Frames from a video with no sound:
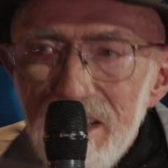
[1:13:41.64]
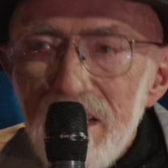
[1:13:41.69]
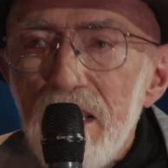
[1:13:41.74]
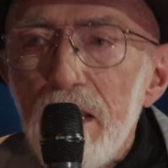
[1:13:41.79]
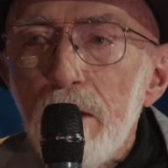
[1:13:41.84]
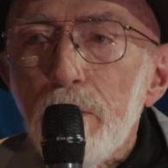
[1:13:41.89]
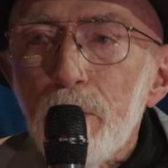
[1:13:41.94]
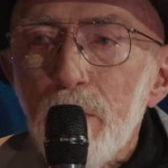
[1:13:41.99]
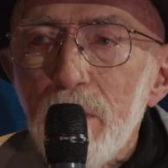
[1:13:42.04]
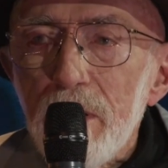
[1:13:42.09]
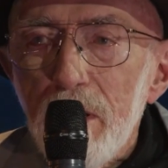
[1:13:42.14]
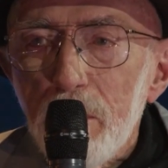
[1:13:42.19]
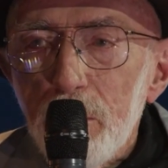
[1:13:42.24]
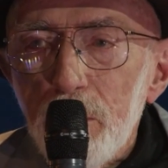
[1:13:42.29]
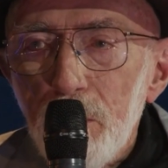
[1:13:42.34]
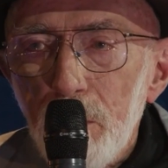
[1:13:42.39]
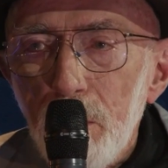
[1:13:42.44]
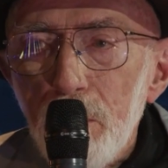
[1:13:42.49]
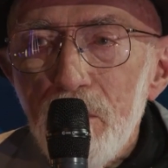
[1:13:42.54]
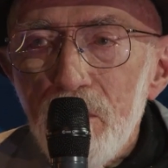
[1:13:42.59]
different
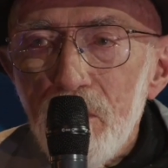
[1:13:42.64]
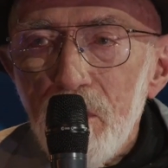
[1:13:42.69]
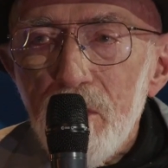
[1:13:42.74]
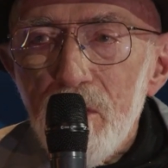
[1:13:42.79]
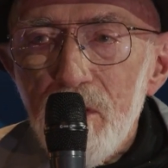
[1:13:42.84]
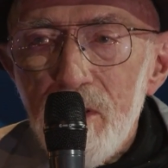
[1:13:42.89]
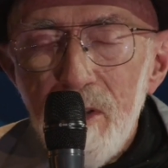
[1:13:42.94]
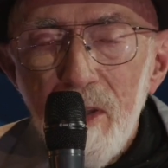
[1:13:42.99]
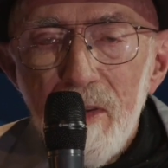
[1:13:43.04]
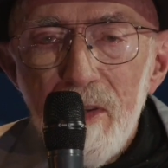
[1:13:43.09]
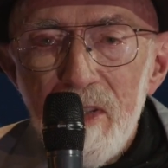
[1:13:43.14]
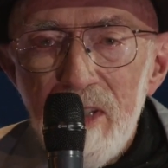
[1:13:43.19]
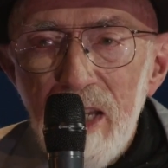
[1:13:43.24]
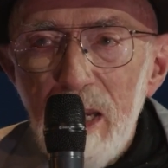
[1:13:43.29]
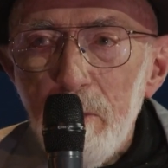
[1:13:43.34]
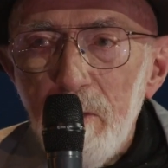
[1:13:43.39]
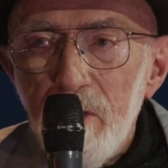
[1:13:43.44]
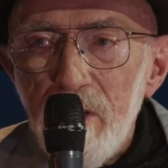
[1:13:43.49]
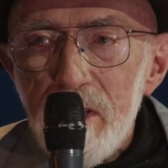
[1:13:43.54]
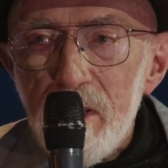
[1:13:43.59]
approaches to the
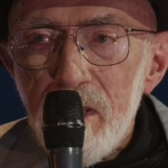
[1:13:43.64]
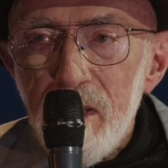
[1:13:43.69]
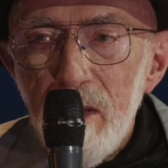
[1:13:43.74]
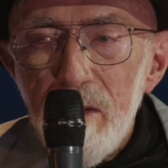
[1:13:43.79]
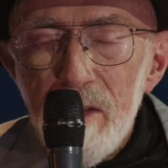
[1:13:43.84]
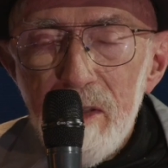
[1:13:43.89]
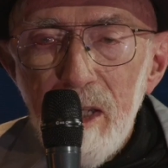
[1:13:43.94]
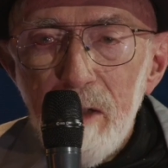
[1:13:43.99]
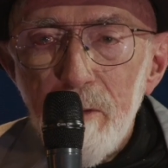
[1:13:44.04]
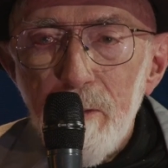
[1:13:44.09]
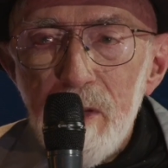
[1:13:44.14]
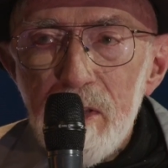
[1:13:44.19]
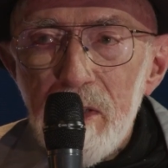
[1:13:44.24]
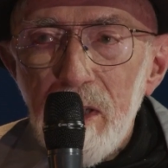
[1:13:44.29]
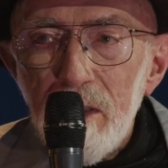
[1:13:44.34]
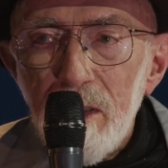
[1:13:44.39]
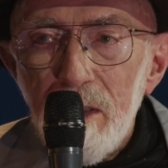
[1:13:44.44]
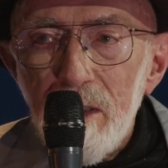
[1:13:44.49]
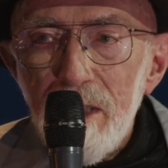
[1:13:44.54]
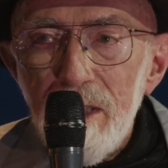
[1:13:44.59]
same set of
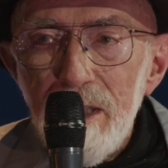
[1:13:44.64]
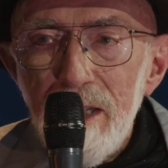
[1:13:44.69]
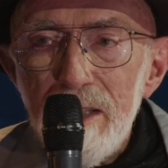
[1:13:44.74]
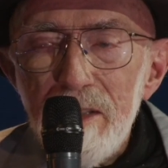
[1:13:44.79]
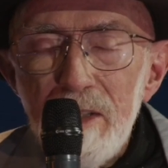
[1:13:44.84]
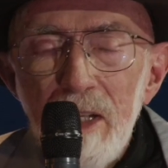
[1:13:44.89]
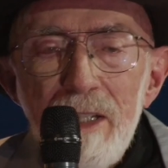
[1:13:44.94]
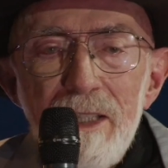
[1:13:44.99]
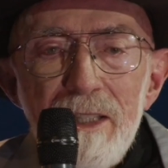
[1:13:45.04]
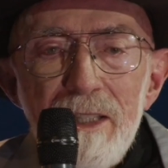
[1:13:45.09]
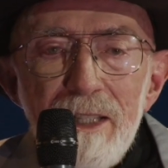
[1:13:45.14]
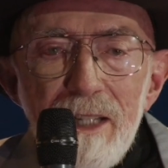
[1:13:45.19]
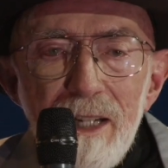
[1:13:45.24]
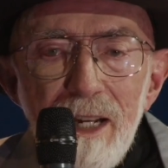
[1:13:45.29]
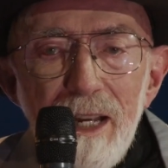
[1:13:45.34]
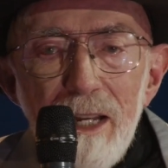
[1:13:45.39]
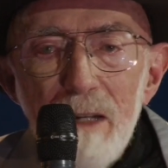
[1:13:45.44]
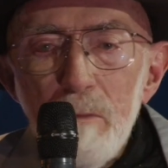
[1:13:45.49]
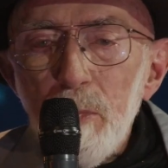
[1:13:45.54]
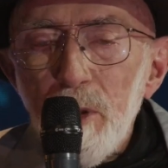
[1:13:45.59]
physical laws.
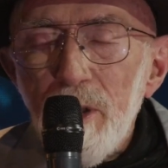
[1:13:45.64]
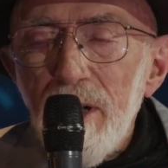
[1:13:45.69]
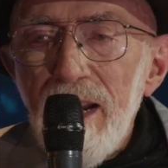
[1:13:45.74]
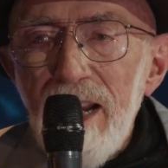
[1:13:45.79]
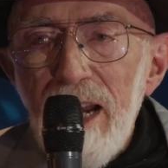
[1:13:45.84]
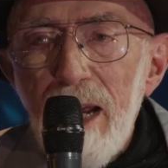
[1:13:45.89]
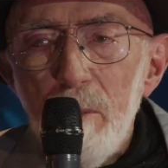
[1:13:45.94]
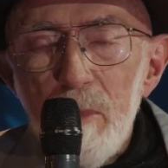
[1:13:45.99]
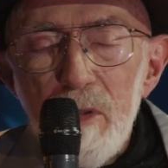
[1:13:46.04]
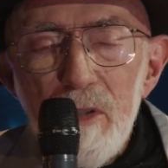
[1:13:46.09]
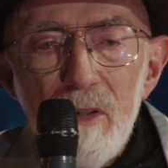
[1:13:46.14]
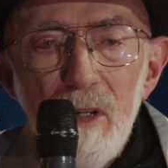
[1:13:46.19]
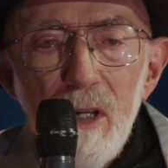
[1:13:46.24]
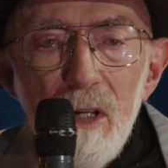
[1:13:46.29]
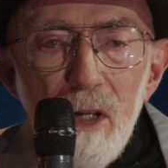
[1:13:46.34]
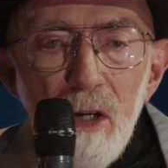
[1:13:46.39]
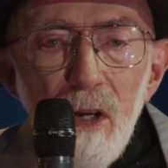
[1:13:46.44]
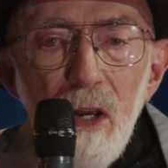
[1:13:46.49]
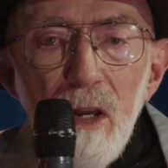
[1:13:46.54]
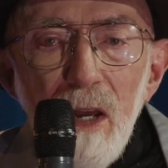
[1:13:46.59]
And perhaps
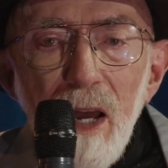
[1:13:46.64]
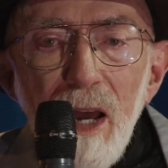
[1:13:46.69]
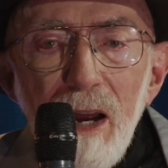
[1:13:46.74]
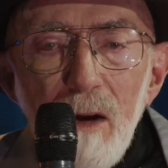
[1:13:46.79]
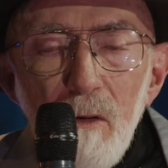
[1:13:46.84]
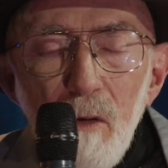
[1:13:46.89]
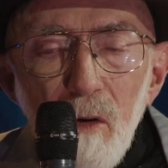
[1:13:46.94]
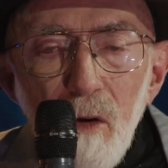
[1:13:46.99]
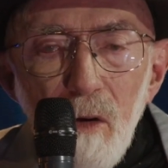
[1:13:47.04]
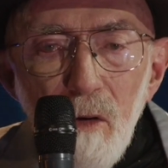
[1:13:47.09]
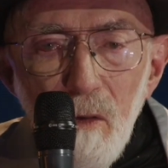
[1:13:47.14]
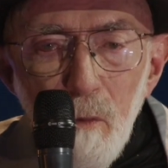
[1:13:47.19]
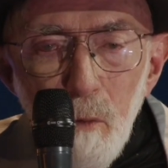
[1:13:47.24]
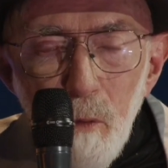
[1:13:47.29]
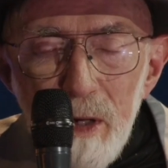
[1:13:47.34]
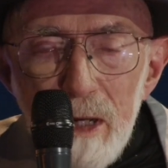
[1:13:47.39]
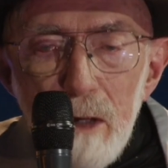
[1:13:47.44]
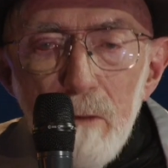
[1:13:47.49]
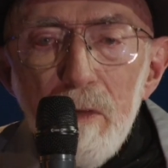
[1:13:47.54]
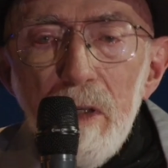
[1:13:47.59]

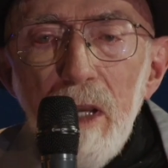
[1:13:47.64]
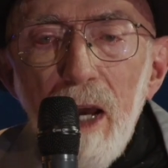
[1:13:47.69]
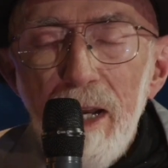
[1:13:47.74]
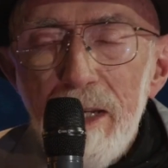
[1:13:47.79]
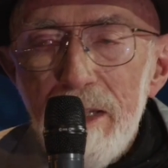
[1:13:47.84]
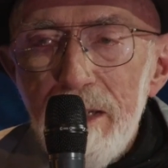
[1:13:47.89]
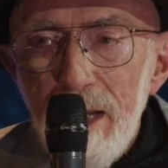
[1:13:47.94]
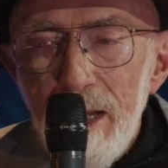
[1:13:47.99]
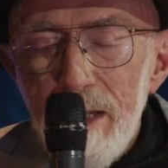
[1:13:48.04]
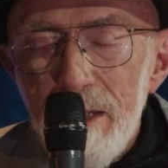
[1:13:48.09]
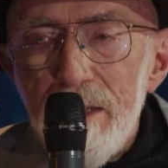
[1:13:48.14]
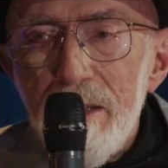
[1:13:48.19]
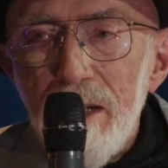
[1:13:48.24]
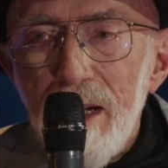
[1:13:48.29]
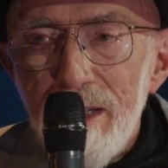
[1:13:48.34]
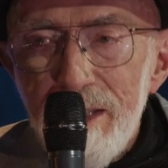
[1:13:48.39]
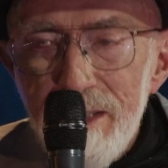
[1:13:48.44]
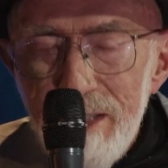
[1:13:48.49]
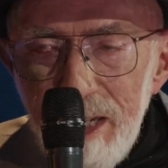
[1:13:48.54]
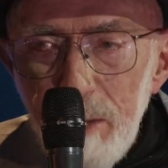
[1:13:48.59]
we have not yet
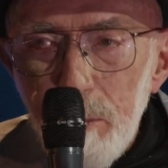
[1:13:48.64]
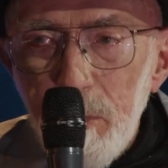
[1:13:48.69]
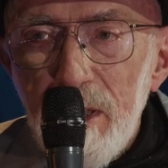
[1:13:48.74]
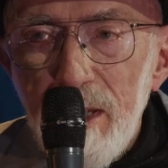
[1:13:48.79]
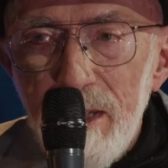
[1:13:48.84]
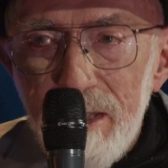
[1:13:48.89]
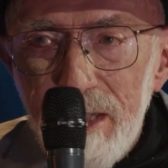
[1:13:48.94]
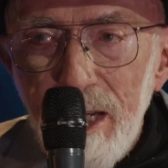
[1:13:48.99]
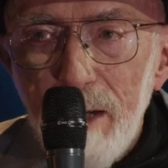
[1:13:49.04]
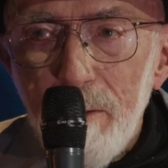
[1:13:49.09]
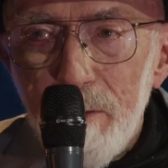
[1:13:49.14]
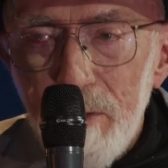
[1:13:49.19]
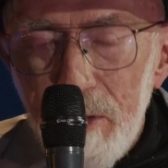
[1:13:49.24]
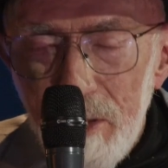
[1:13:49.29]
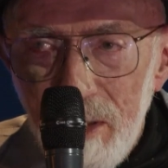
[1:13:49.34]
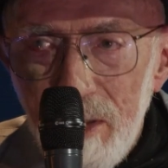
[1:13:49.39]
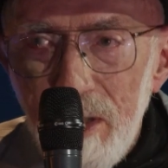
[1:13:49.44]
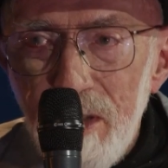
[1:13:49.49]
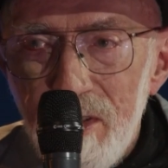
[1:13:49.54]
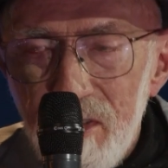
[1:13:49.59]
dug deeply enough
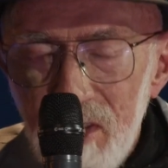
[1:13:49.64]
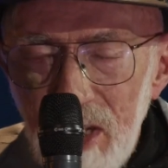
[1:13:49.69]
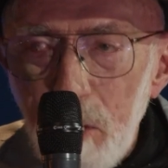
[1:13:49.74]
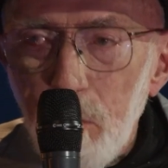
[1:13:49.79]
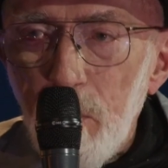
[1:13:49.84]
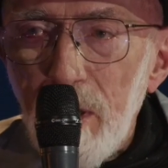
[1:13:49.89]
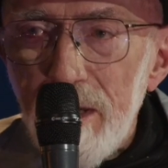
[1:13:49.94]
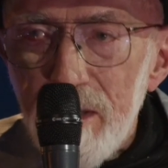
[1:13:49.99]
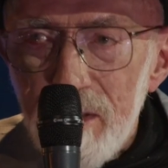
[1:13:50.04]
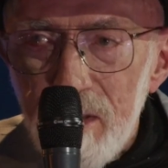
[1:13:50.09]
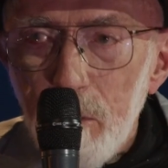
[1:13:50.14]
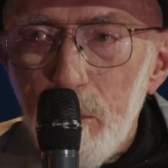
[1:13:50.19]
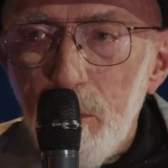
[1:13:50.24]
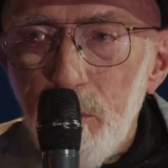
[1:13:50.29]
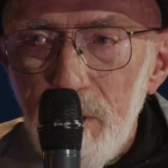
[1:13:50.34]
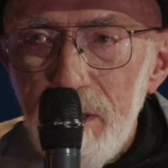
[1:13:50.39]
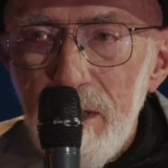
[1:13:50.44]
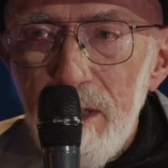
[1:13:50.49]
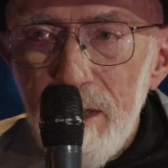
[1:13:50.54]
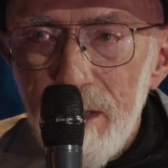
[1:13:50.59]
to see what is the
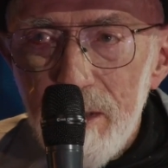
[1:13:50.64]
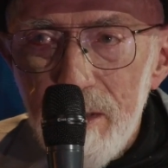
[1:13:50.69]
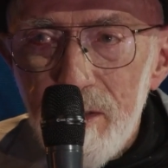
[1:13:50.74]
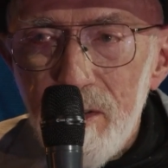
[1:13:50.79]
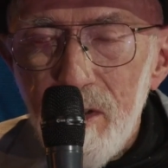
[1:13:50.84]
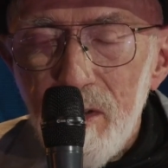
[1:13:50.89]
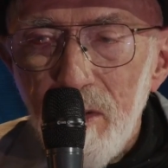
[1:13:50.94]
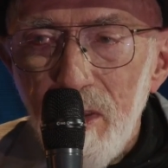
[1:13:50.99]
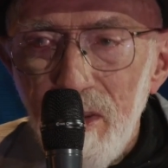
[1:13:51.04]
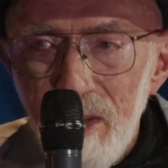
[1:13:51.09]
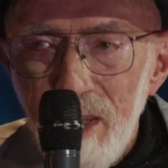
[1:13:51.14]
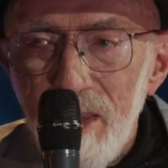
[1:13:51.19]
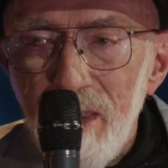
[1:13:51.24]
prettiest or